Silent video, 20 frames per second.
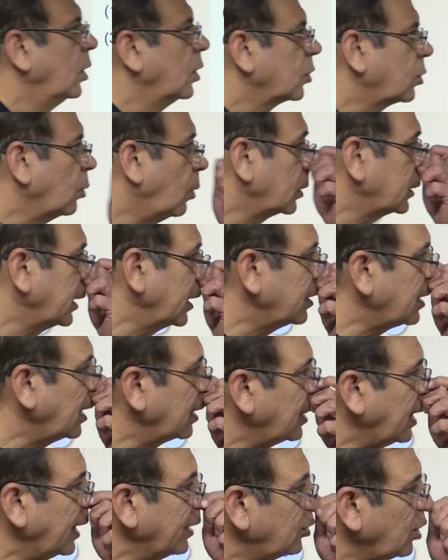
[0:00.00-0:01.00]
So what is the
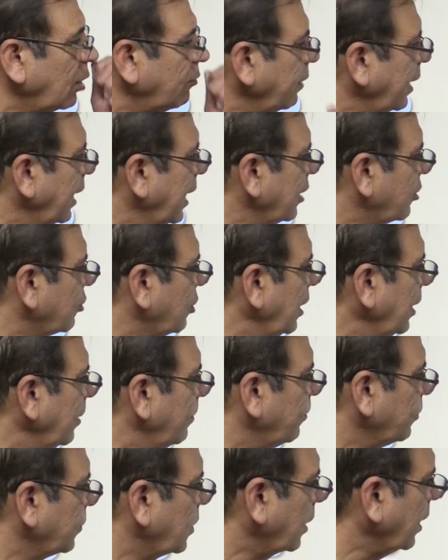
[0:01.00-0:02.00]
length of AC?
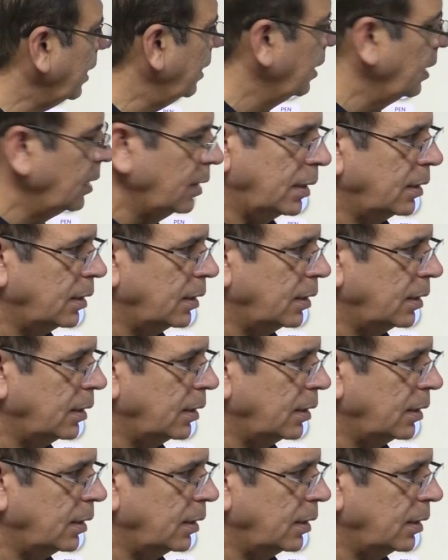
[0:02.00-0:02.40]
Okay.